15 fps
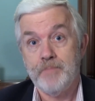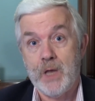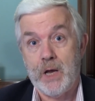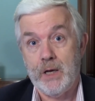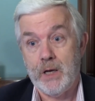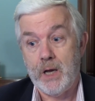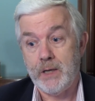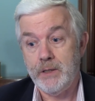
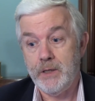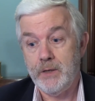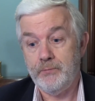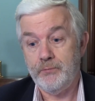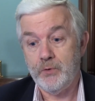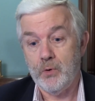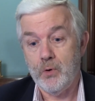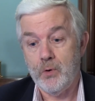Uh, and
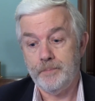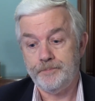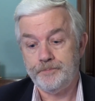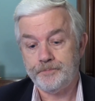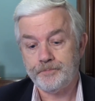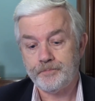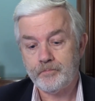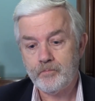if you're
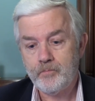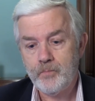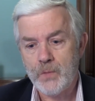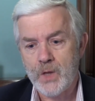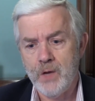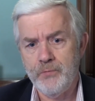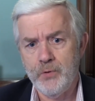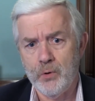
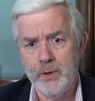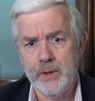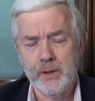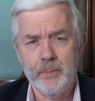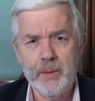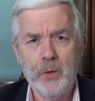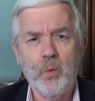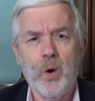If you're a little
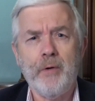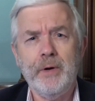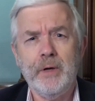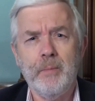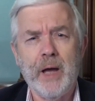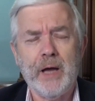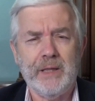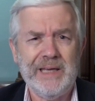bit worried
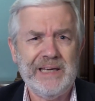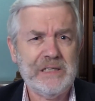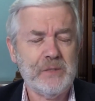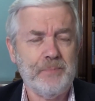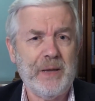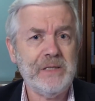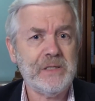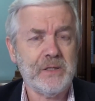about the
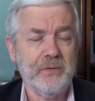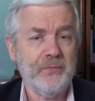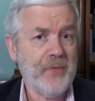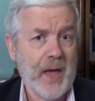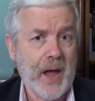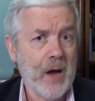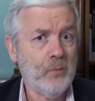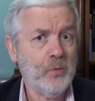expense of
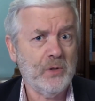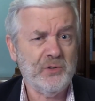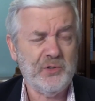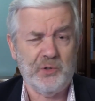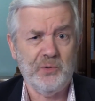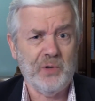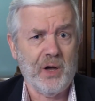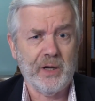that, we'll
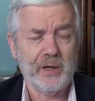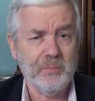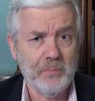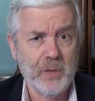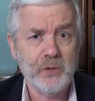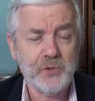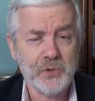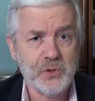do like
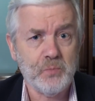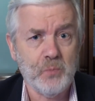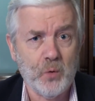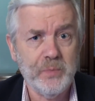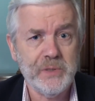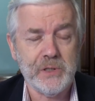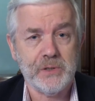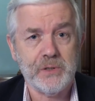most small
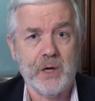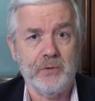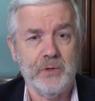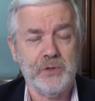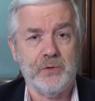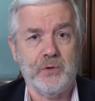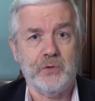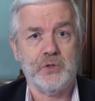business
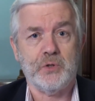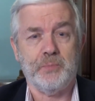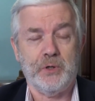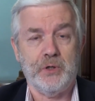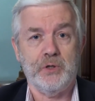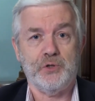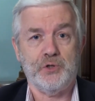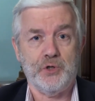owners and
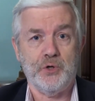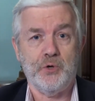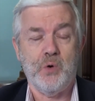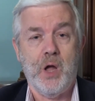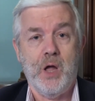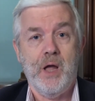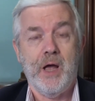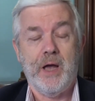entrepreneurs do
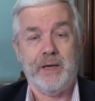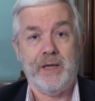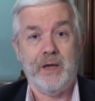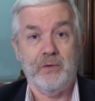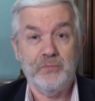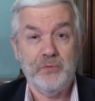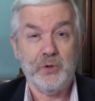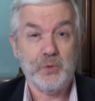and
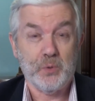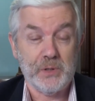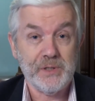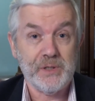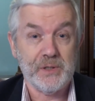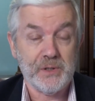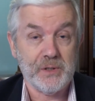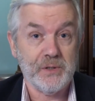get virtual
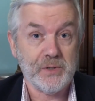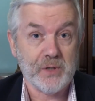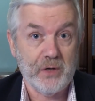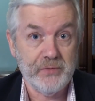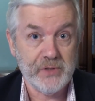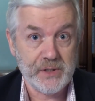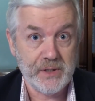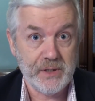assistants
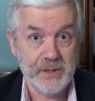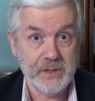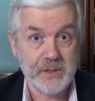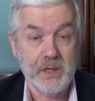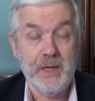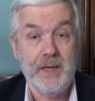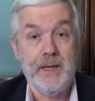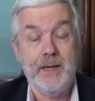overseas.
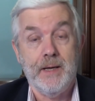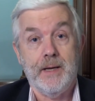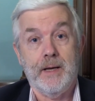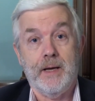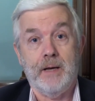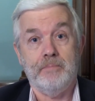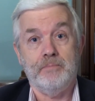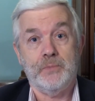
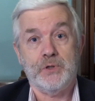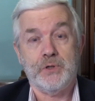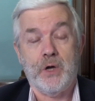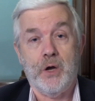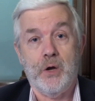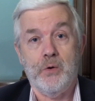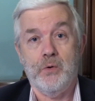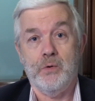Um,
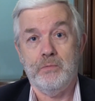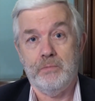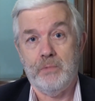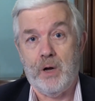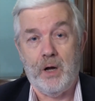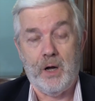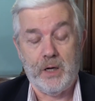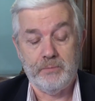so
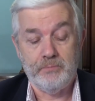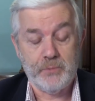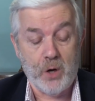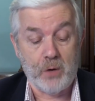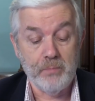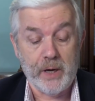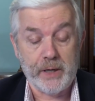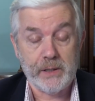I
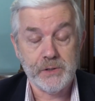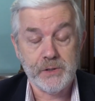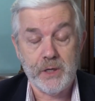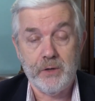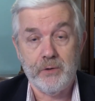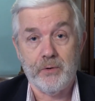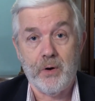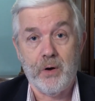don't make a
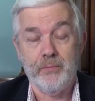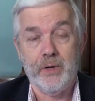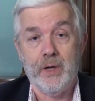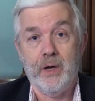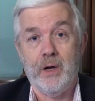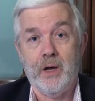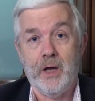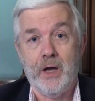secret of it.
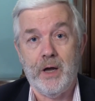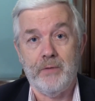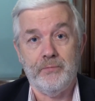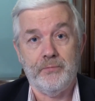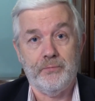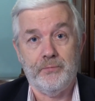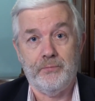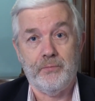I have
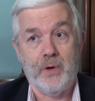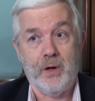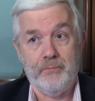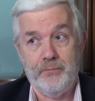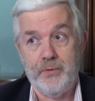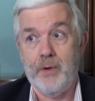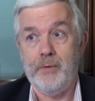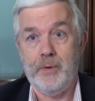a
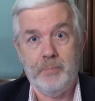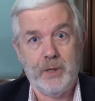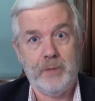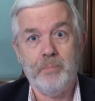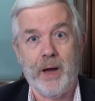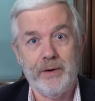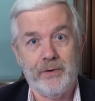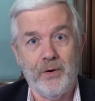very big
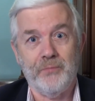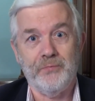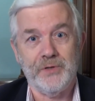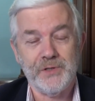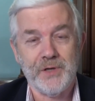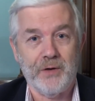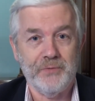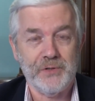back
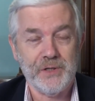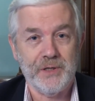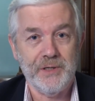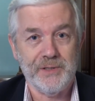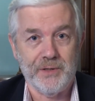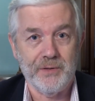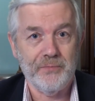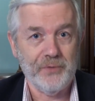office
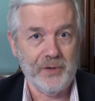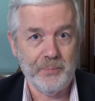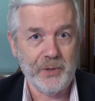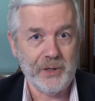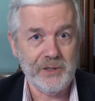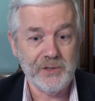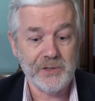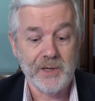overseas in the
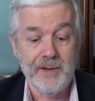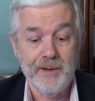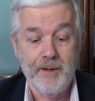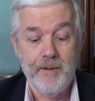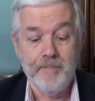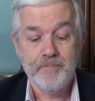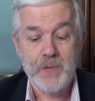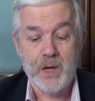Philippines.
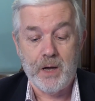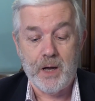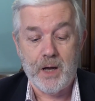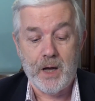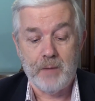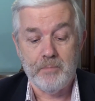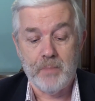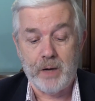
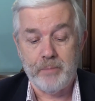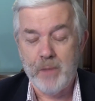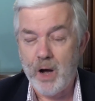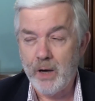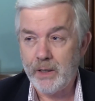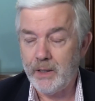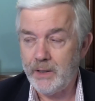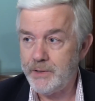Uh, my
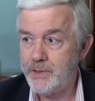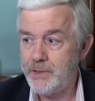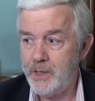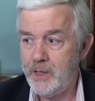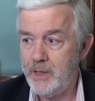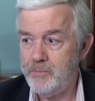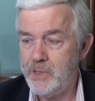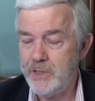marketing
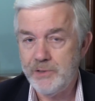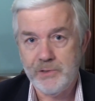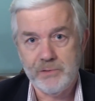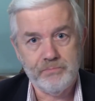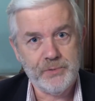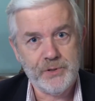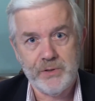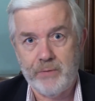team is
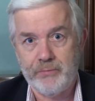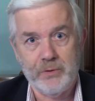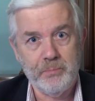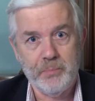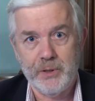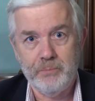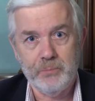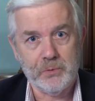seven
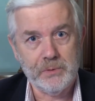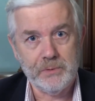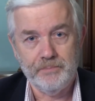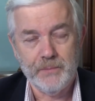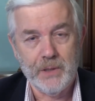people.